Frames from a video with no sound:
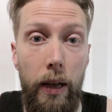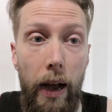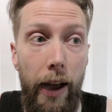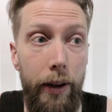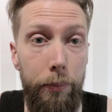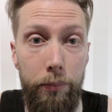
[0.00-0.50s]

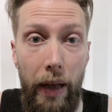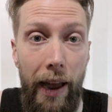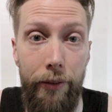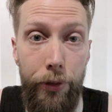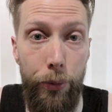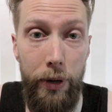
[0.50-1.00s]
I, I
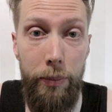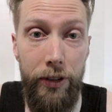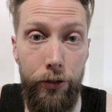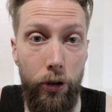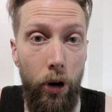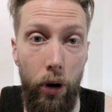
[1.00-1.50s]
have three
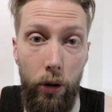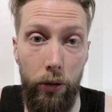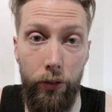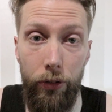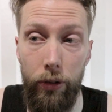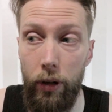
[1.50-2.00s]
missed
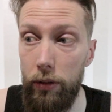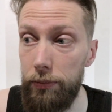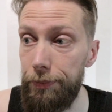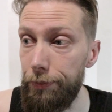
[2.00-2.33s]
calls, you know.